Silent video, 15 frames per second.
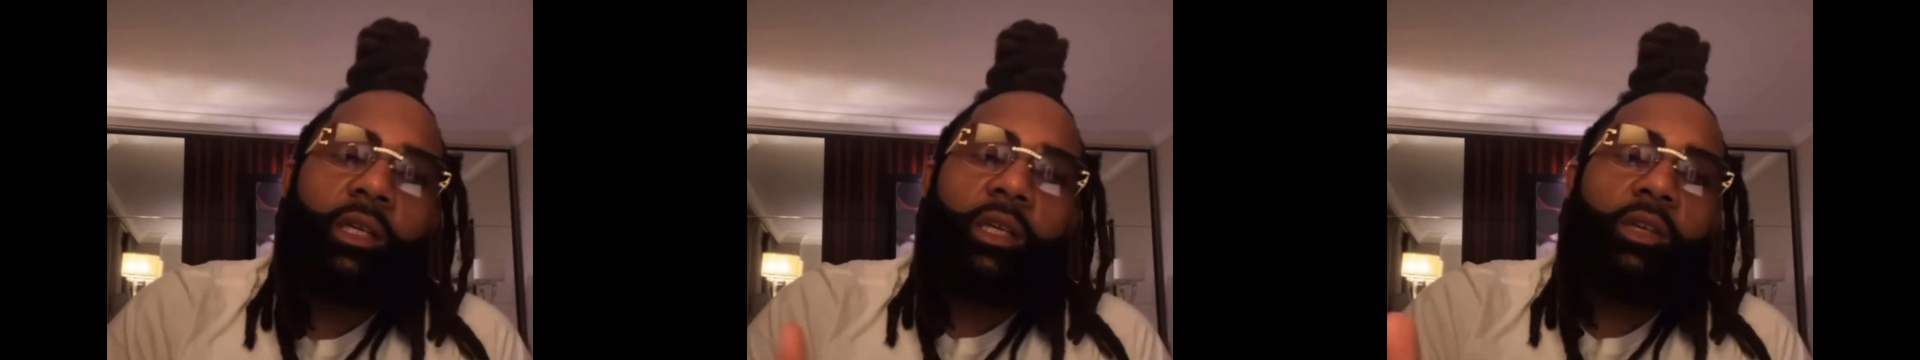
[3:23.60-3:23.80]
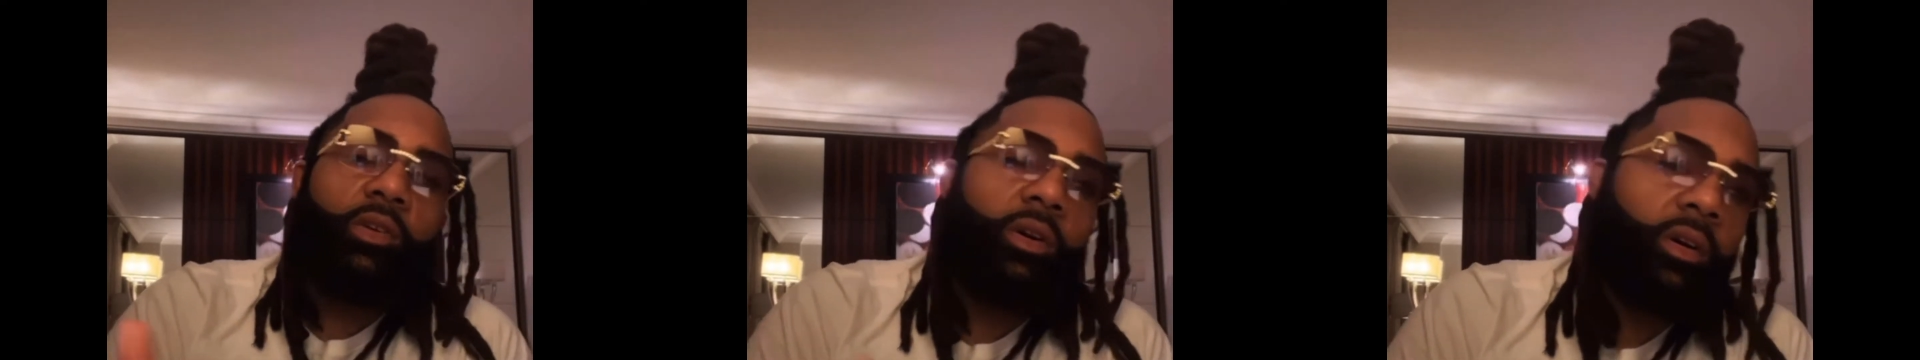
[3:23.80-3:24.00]
gonna
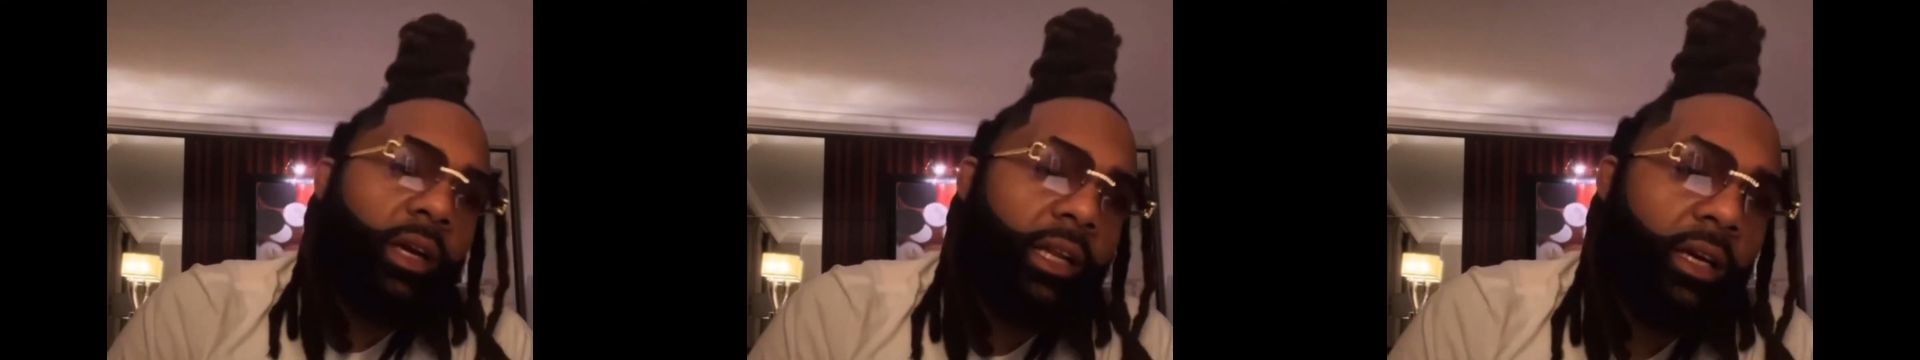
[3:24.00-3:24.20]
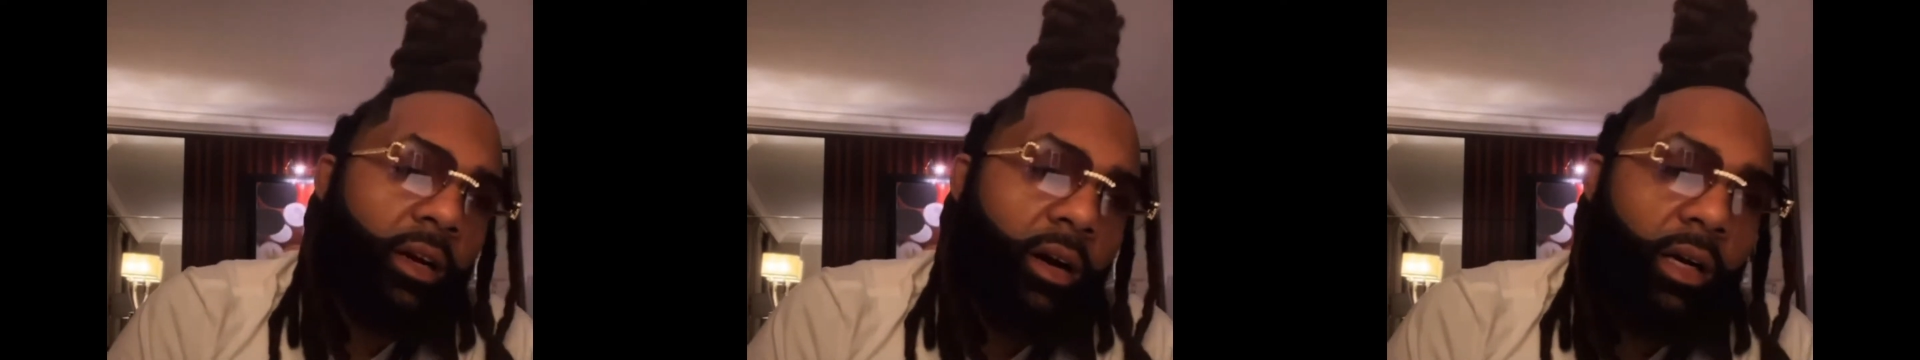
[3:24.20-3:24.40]
give you a
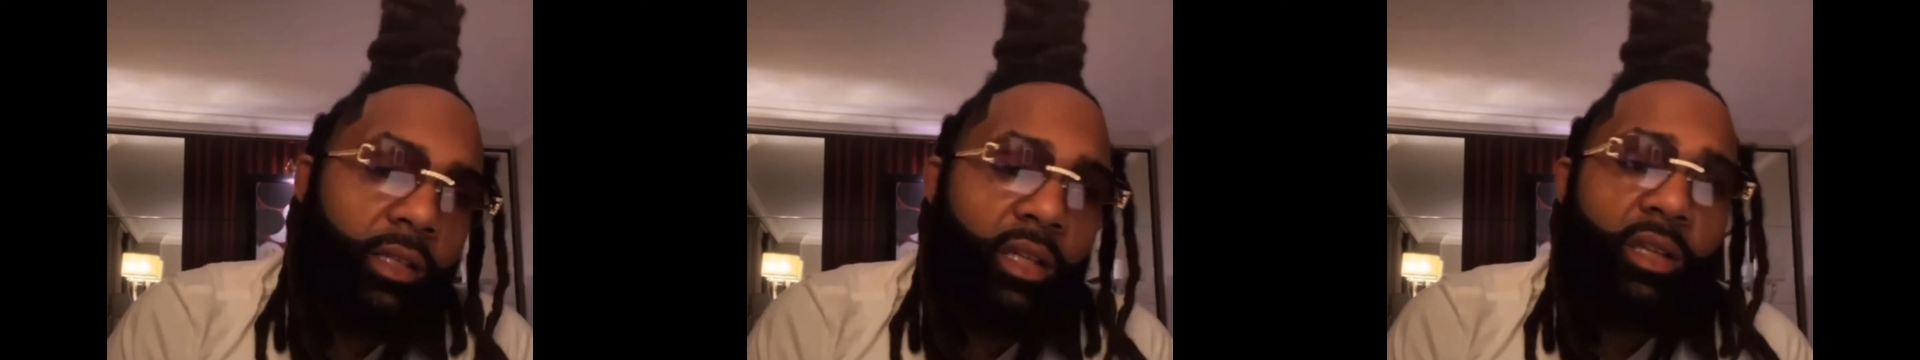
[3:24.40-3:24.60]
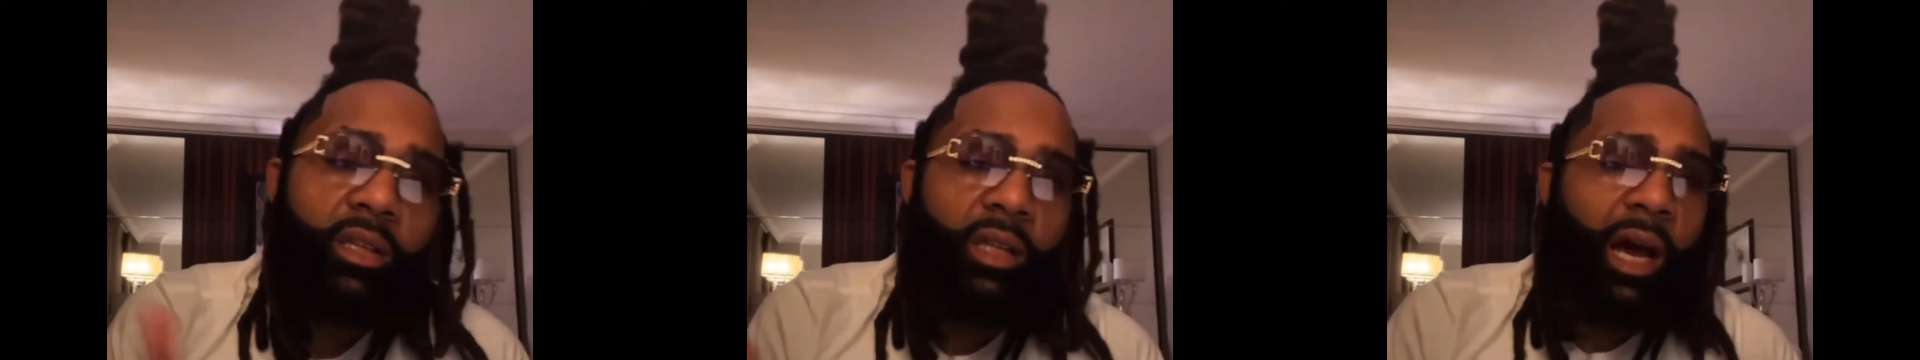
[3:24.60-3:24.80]
credit
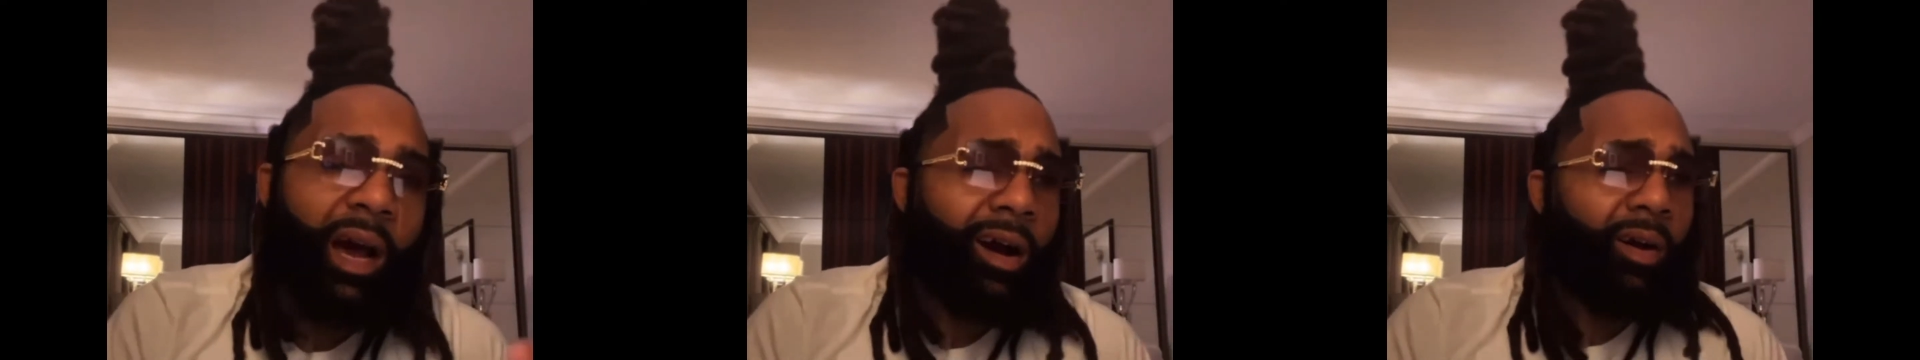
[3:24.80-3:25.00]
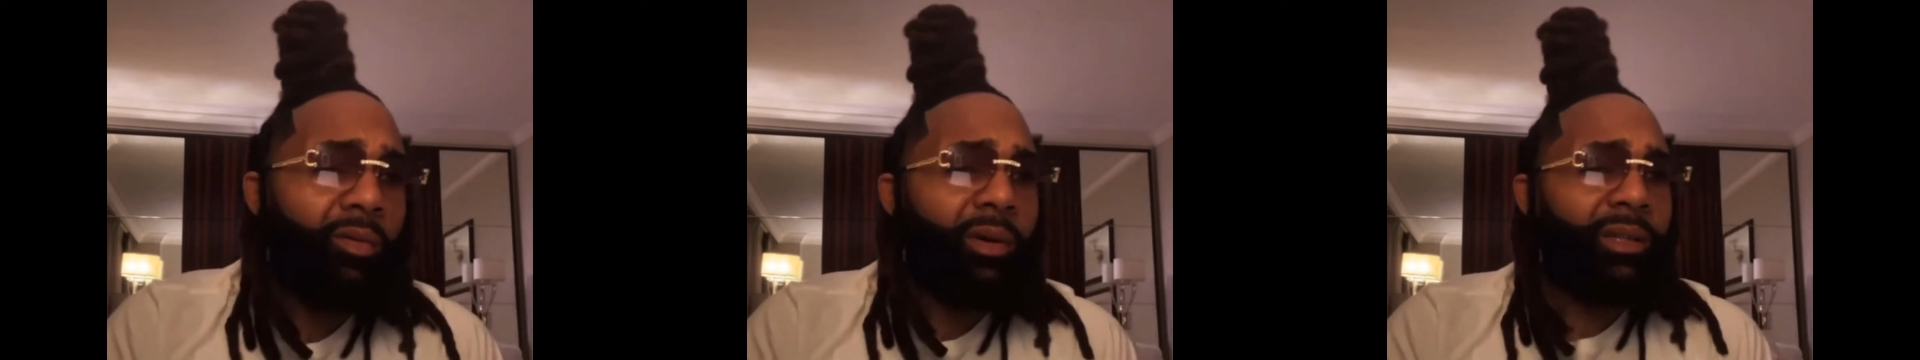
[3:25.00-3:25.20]
card. This is all